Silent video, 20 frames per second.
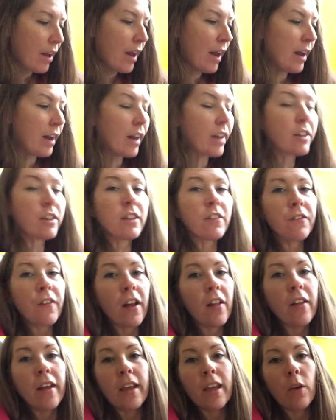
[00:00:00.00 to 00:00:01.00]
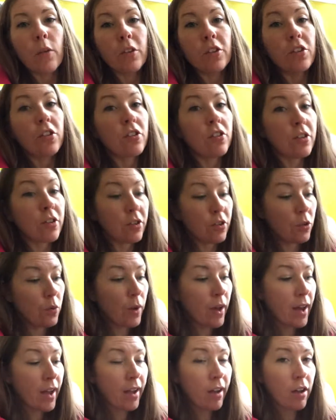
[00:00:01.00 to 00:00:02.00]
and I just felt like it was too
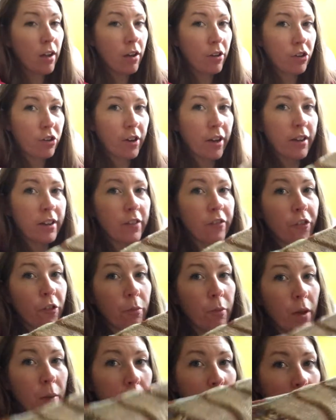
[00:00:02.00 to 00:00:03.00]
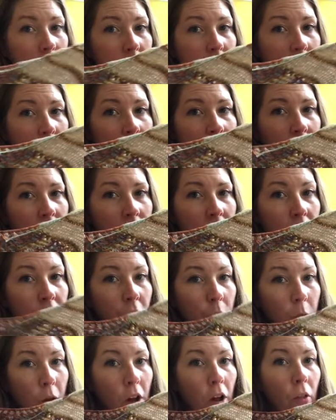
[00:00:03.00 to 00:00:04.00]
high contrast for me personally
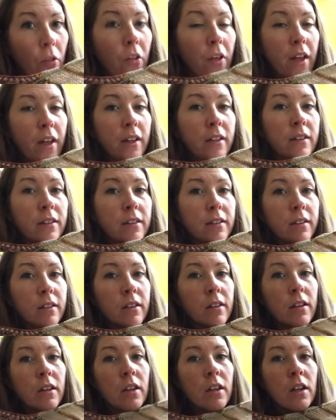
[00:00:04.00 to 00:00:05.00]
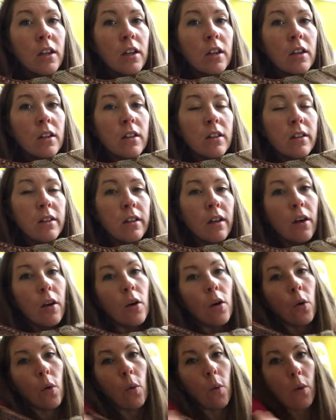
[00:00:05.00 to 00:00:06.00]
from all this.
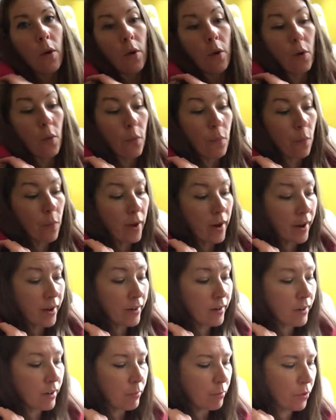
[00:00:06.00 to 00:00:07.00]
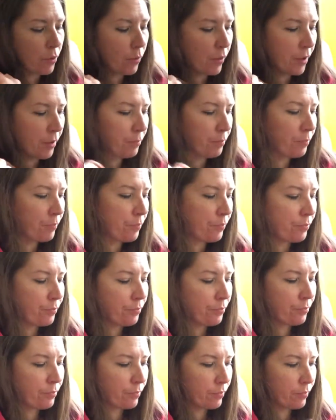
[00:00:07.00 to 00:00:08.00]
So what I ended up doing
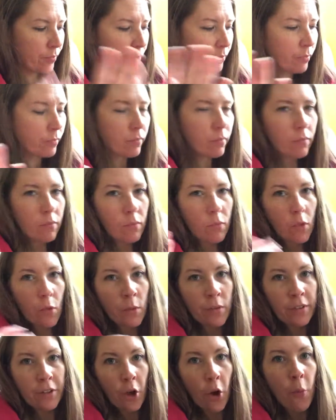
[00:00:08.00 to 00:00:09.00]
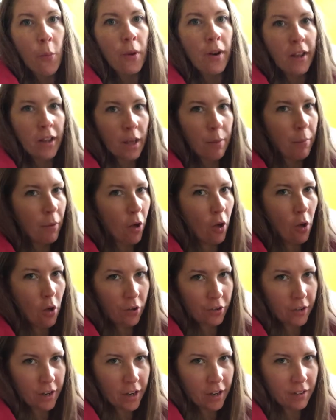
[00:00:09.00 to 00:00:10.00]
was opening up a whole
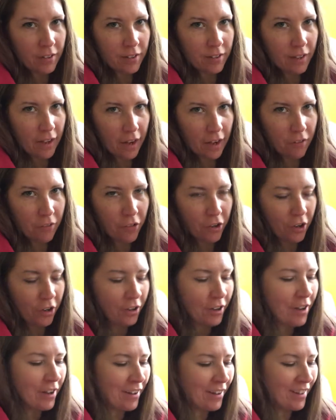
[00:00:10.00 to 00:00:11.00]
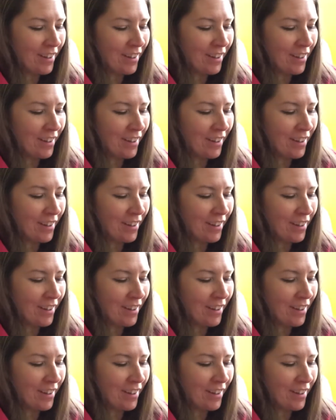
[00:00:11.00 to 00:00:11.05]
entire skein of yarn